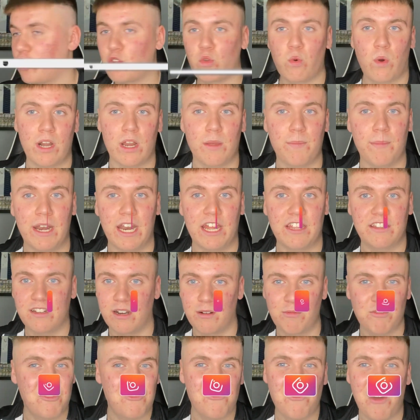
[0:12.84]
like 20 minutes
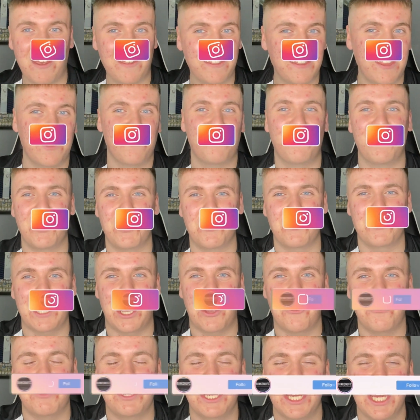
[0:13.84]
and I'm grinding these videos
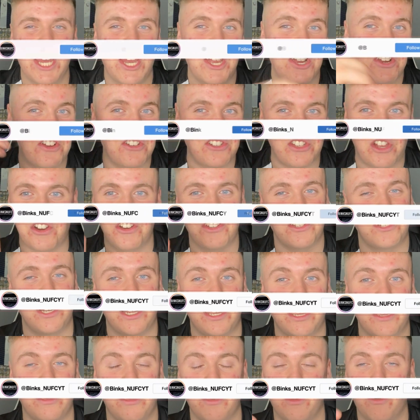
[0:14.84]
out. Because
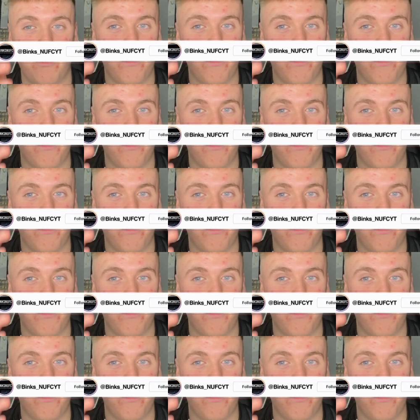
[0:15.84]
honestly,